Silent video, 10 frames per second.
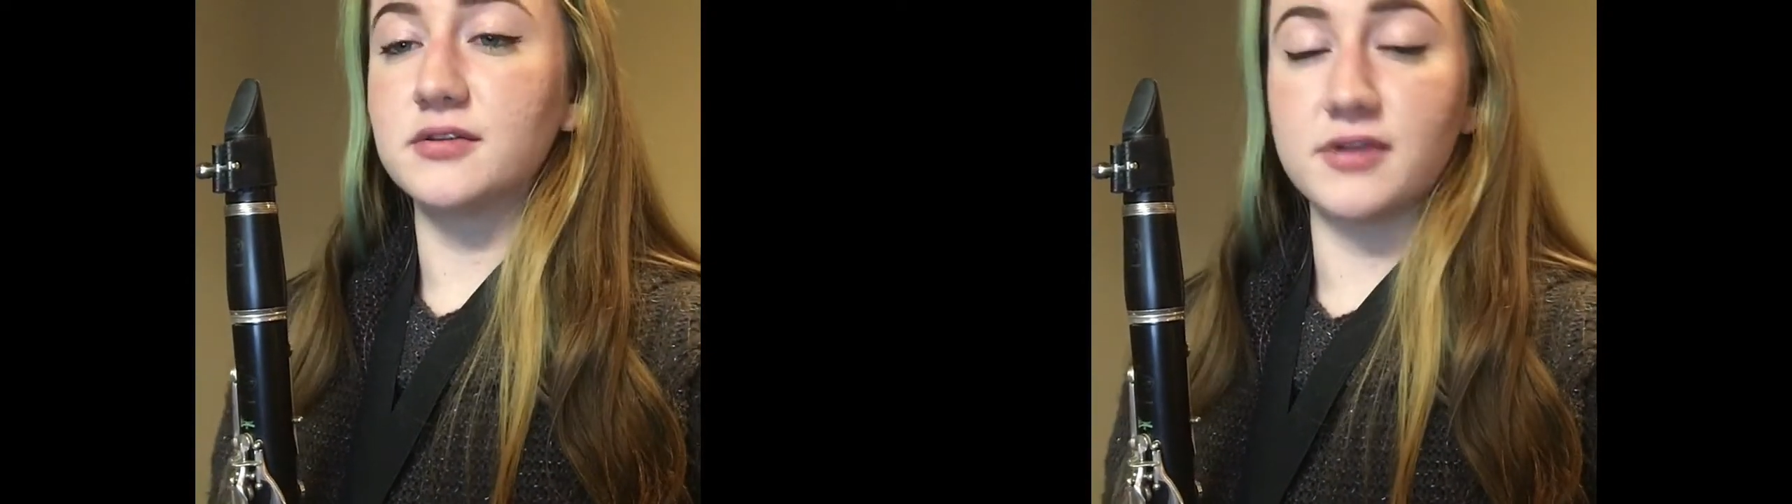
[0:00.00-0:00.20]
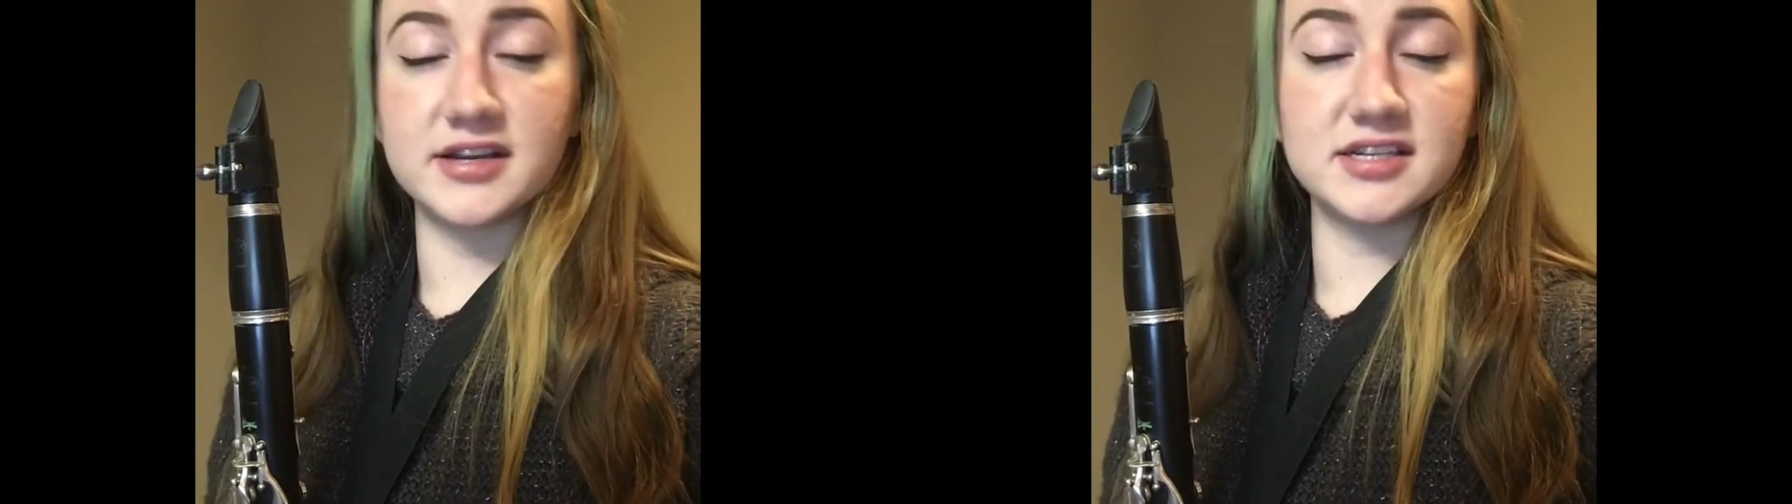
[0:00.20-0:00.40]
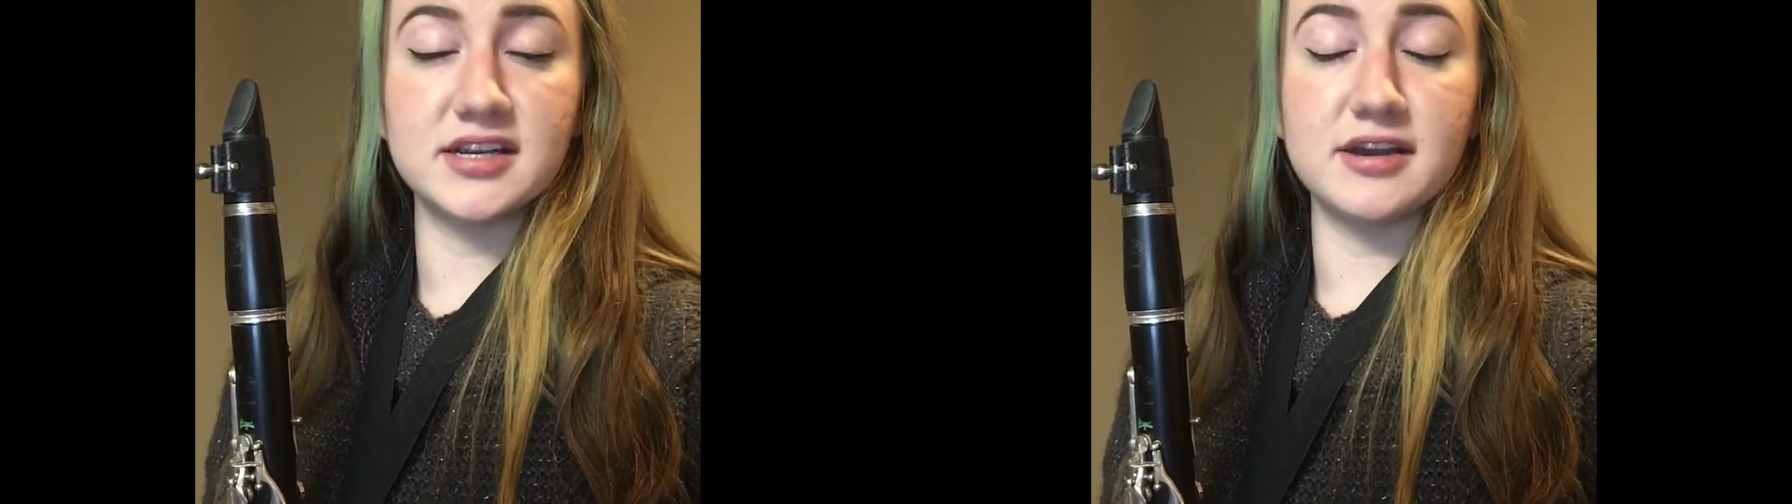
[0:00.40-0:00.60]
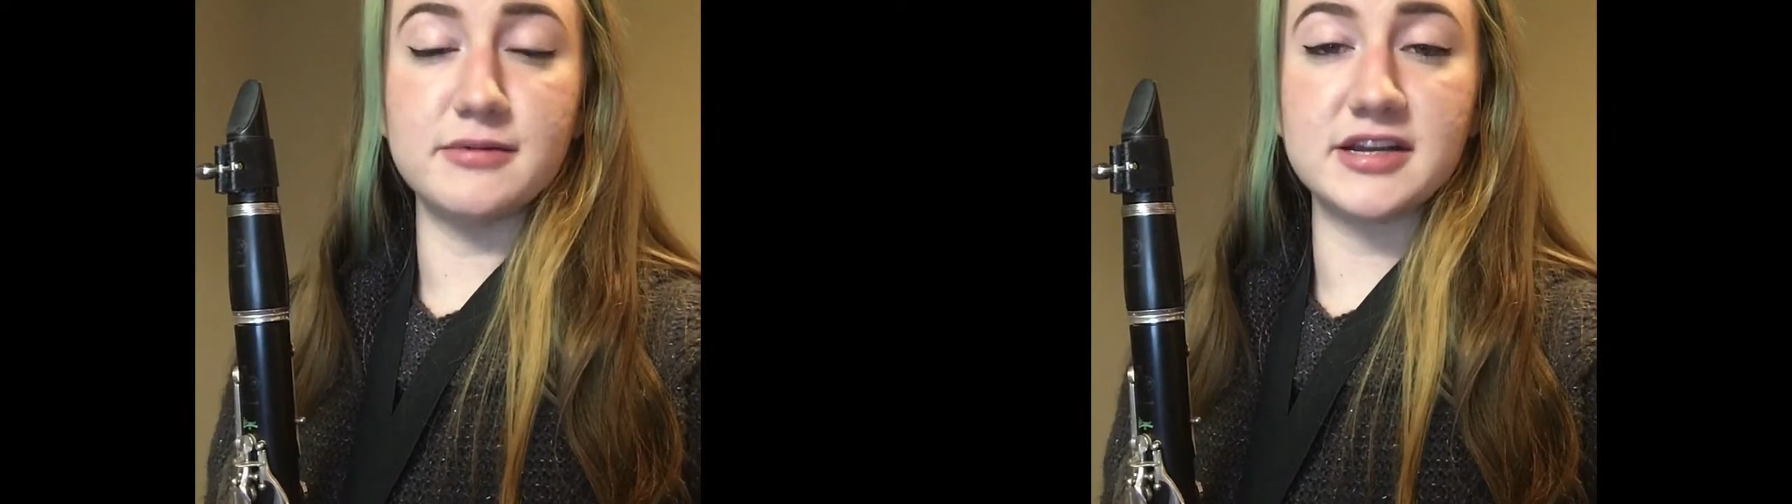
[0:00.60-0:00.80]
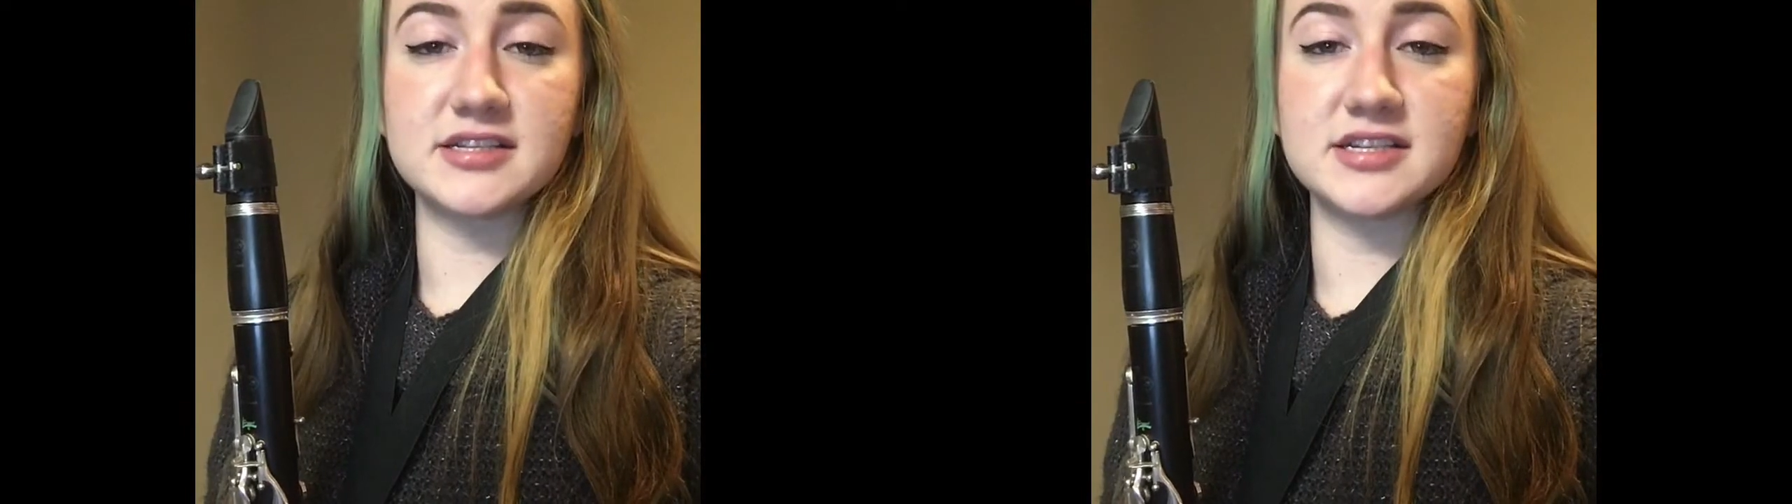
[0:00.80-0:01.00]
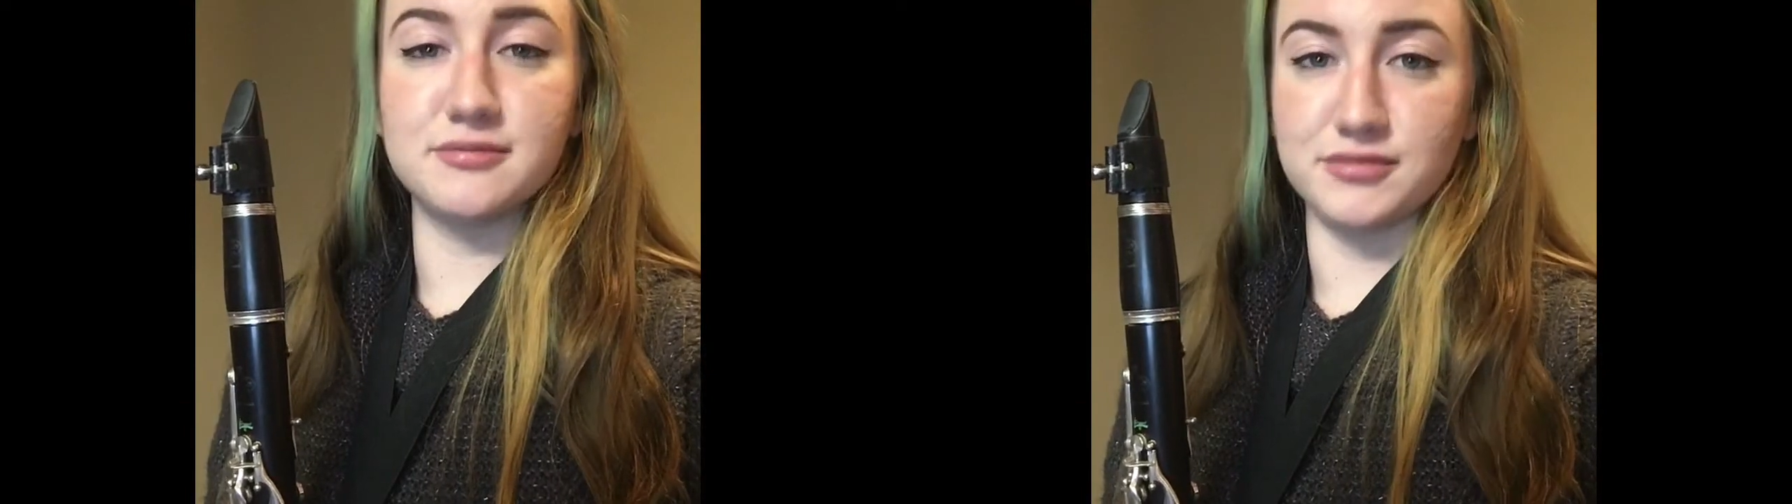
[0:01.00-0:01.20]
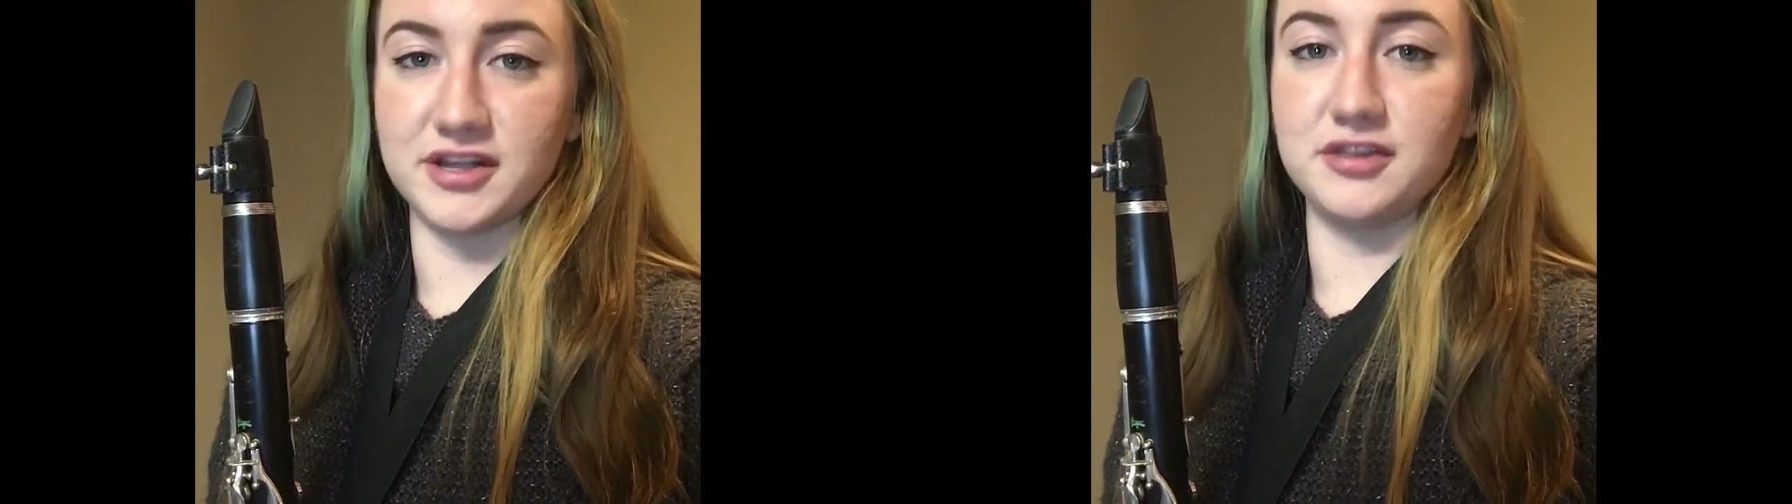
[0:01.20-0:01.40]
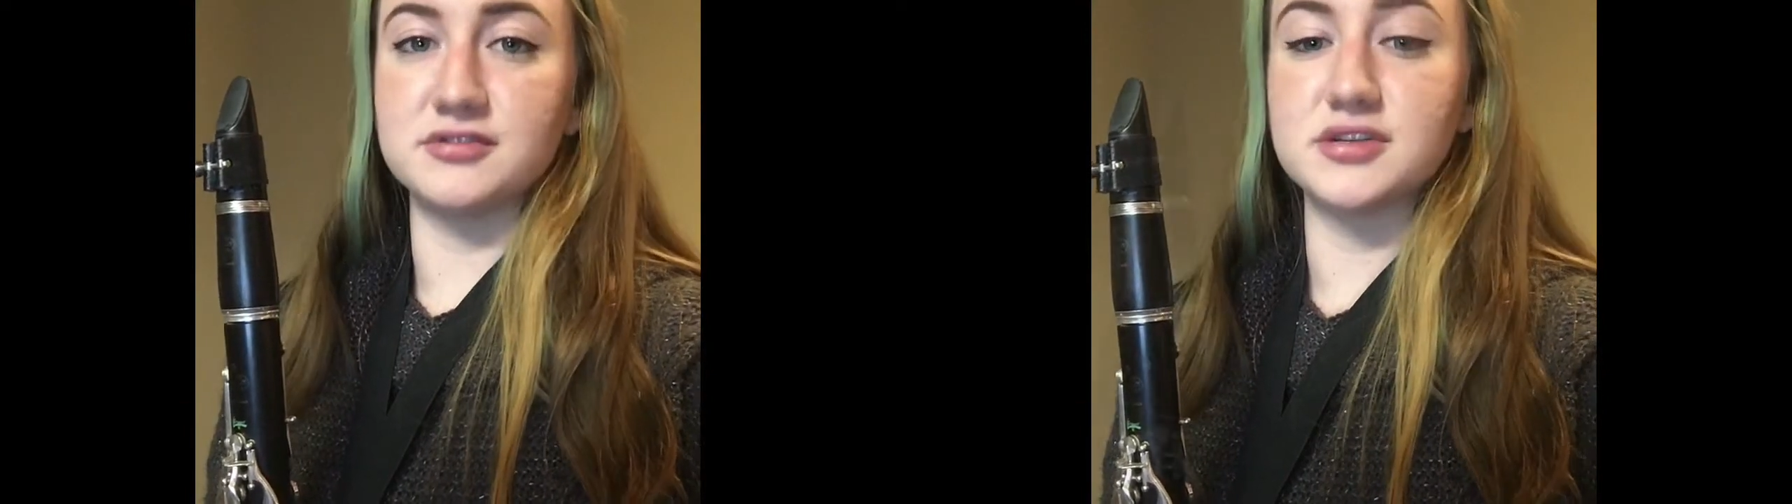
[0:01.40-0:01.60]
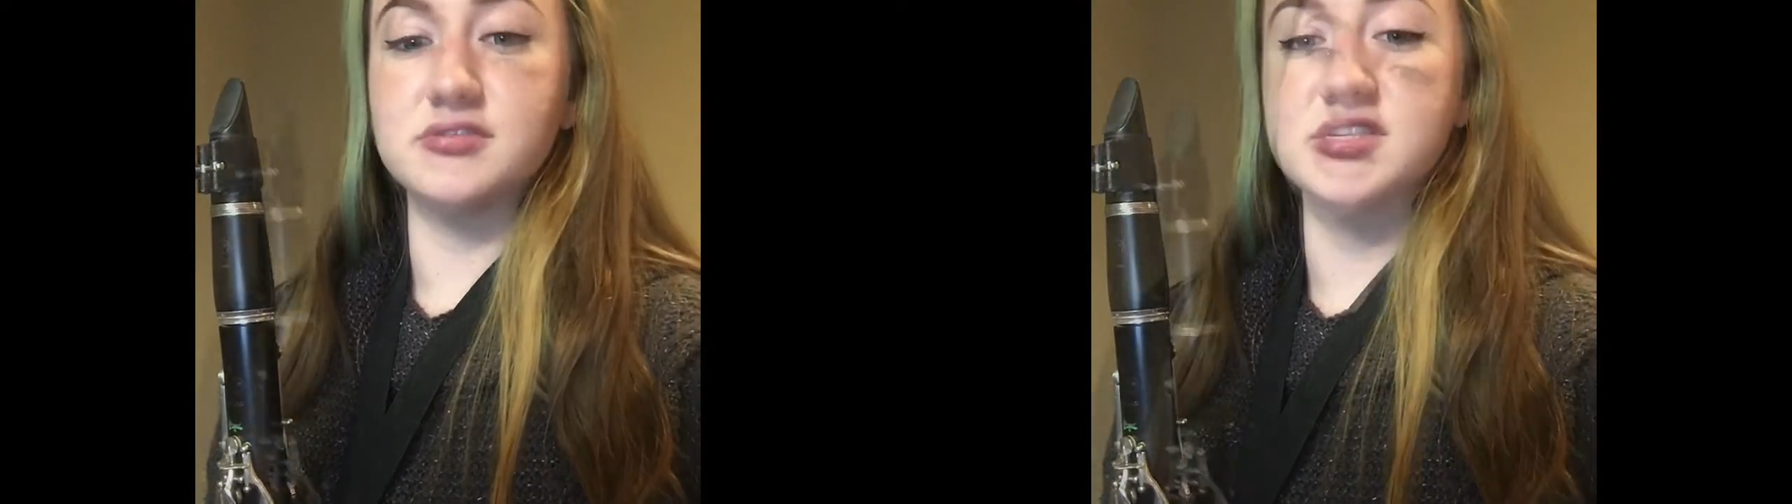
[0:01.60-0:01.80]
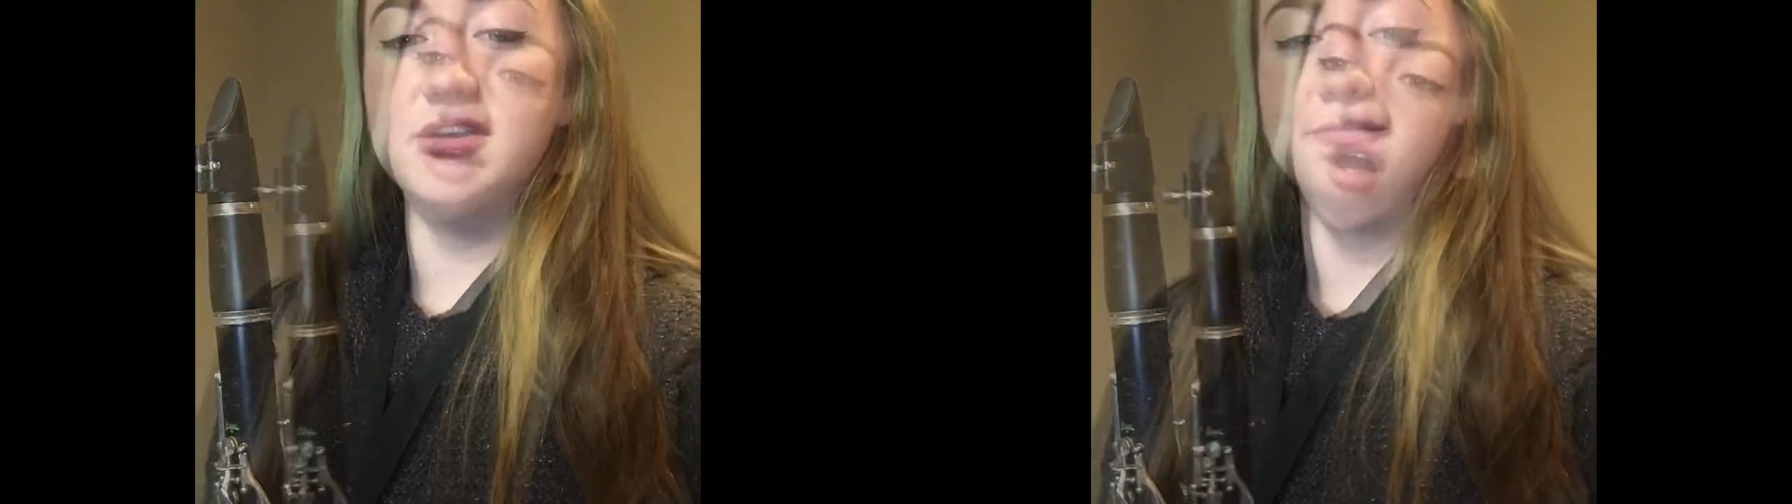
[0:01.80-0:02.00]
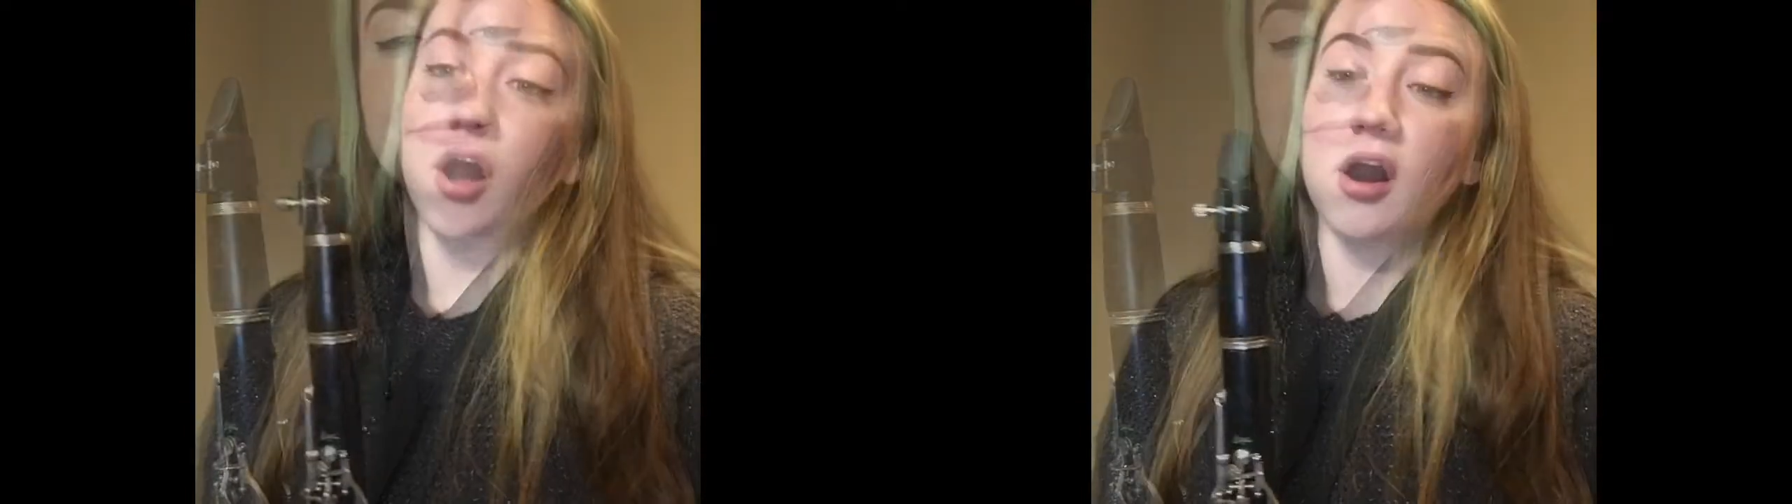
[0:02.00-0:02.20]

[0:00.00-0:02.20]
correct dynamics, and bringing those notes out.